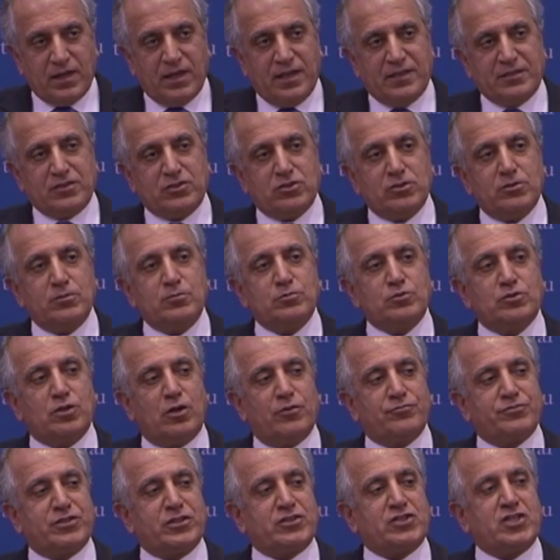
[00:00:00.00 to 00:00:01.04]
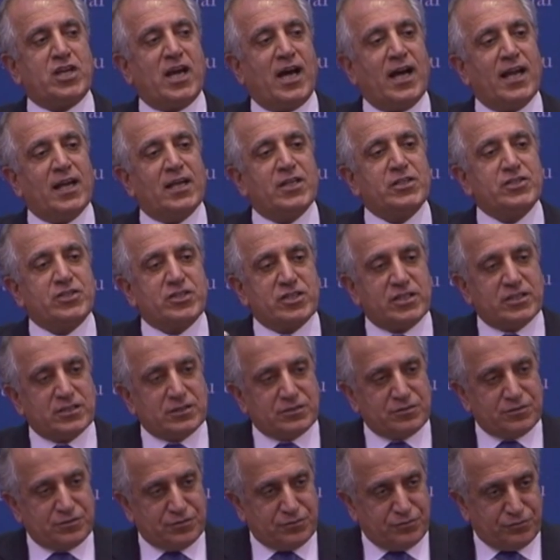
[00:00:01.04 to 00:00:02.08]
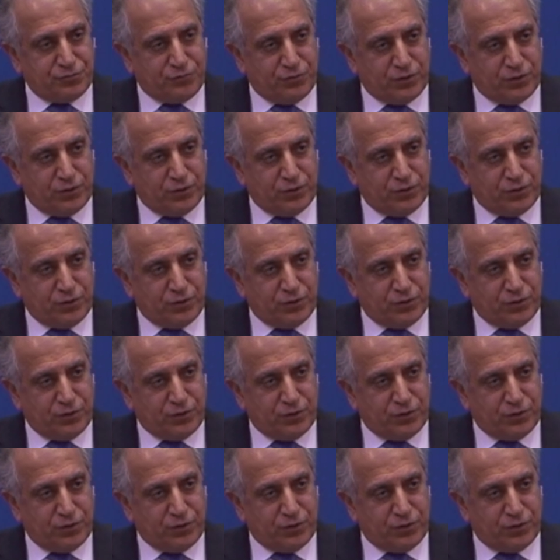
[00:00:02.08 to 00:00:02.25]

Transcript: in terms of the challenges